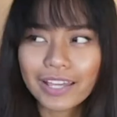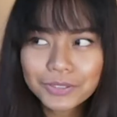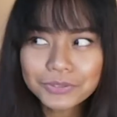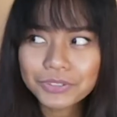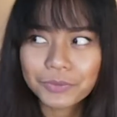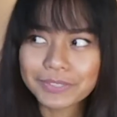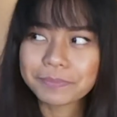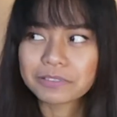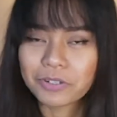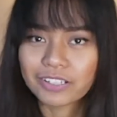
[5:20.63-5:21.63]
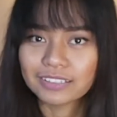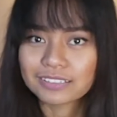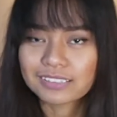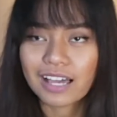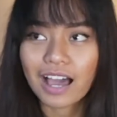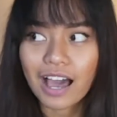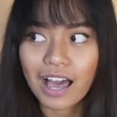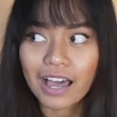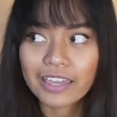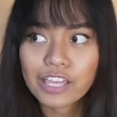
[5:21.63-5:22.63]
I go to the Christmas markets,
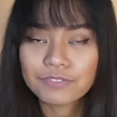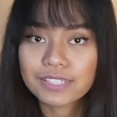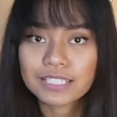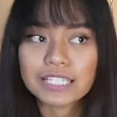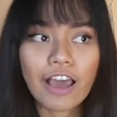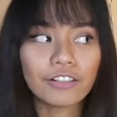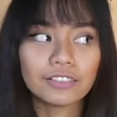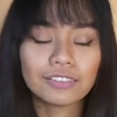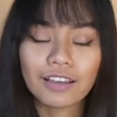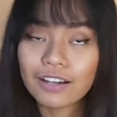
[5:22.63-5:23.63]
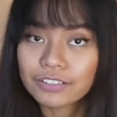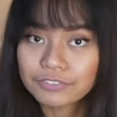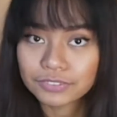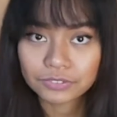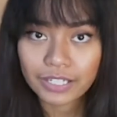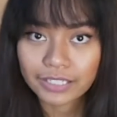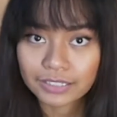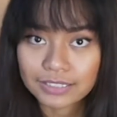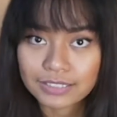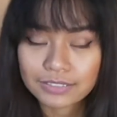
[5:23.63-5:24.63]
I have seen a lot of
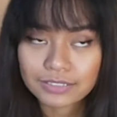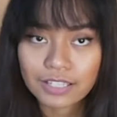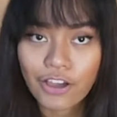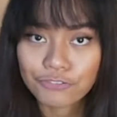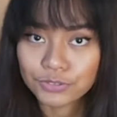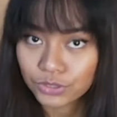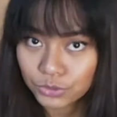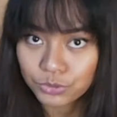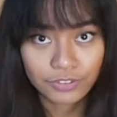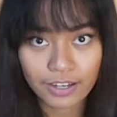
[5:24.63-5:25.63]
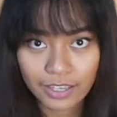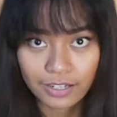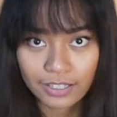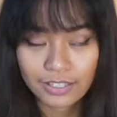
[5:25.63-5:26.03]
varieties of Glühwein.